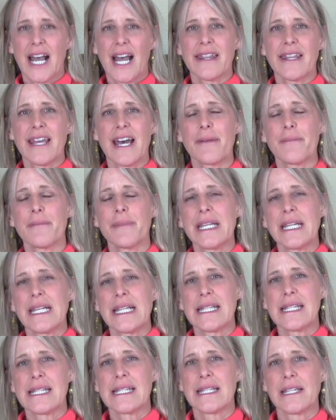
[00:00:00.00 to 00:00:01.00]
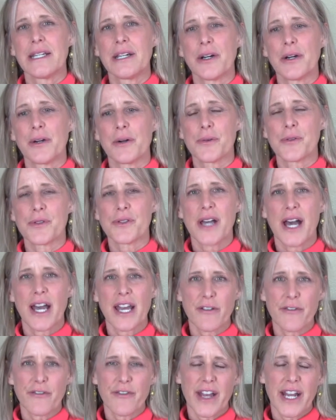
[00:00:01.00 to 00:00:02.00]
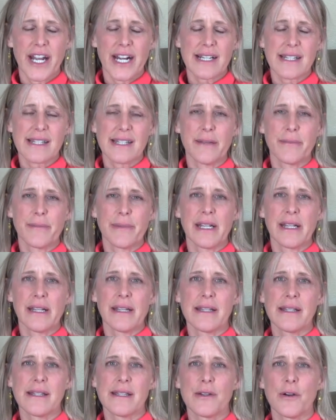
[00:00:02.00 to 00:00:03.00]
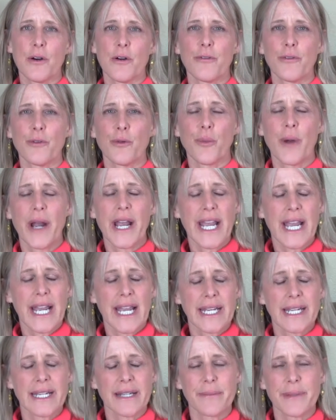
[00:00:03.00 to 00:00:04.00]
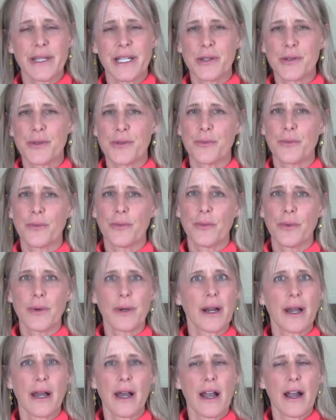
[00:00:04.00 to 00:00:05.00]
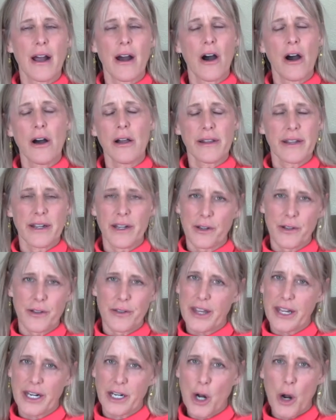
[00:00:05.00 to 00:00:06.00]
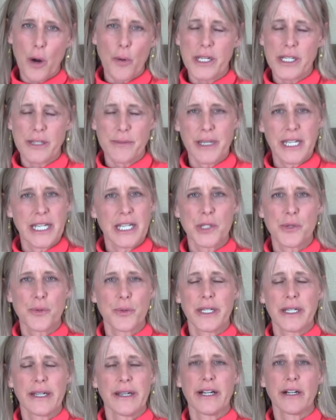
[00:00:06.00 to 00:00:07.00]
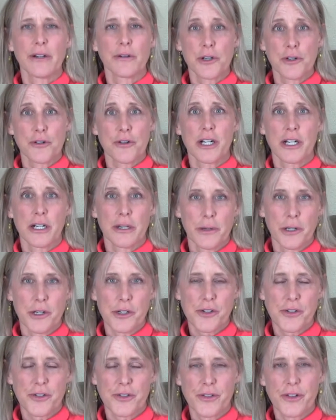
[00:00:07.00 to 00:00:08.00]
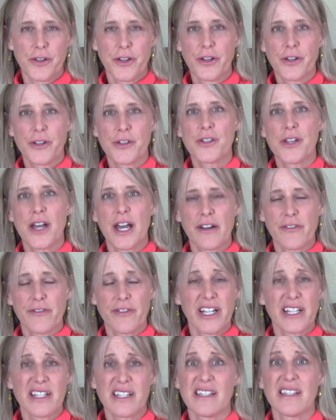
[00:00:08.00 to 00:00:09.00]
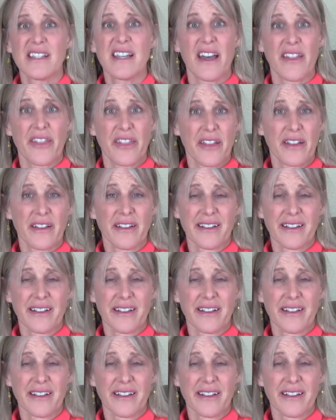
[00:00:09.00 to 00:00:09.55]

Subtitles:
And that means, side effects, it means overweight, it means all that it always means when you hear a drug commercial. Side effects and death.